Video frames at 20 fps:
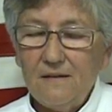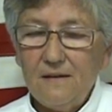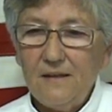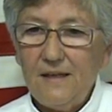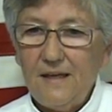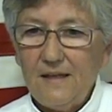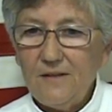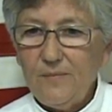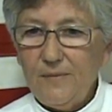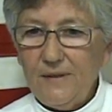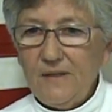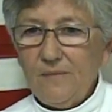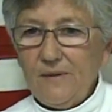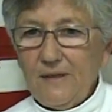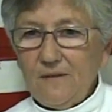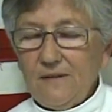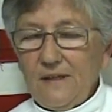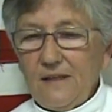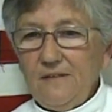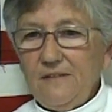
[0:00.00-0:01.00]
It had to be
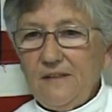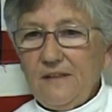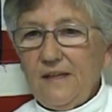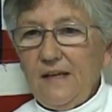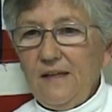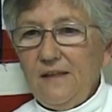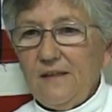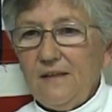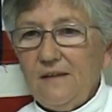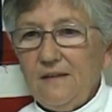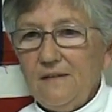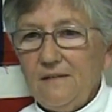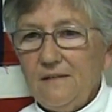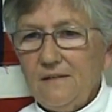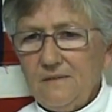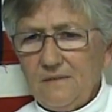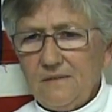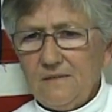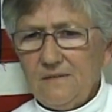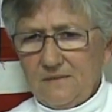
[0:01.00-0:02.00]
about 1980.
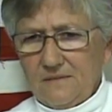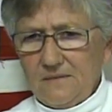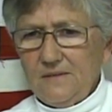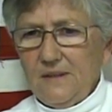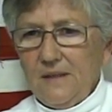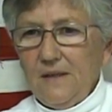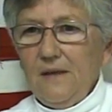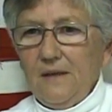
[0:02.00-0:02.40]
No. Okay.